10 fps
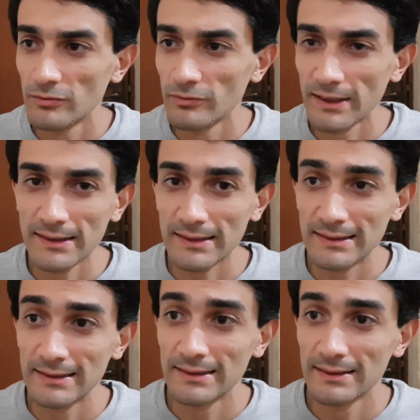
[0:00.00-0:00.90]

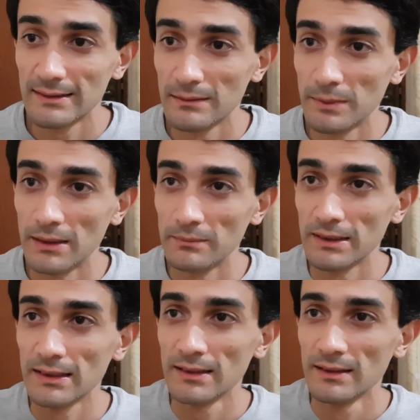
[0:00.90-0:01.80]
Fantasy City,
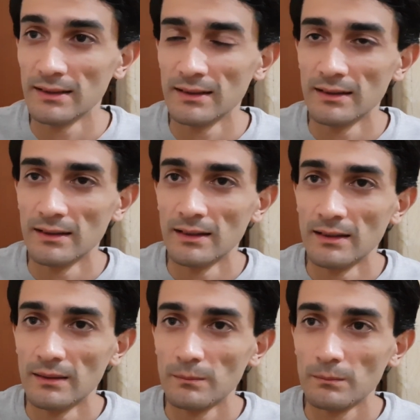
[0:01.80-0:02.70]
maybe.
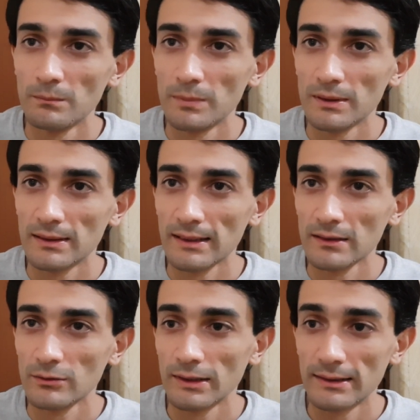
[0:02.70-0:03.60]
But
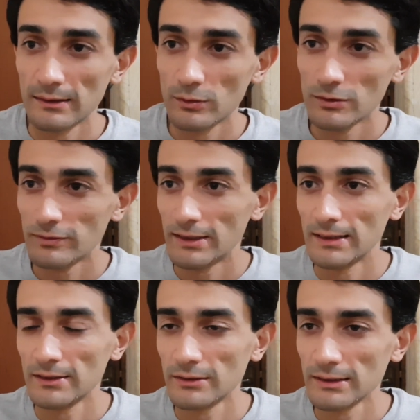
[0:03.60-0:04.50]
anyway, that was very
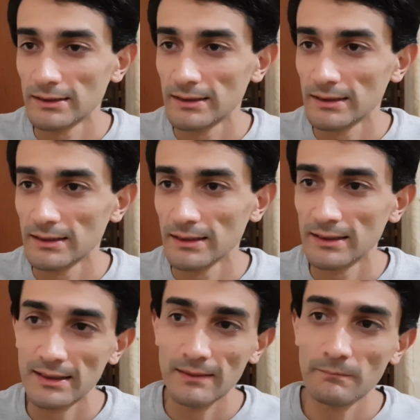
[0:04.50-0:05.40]
interesting,
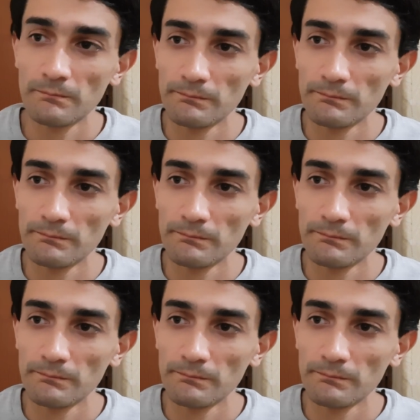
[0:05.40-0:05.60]
and then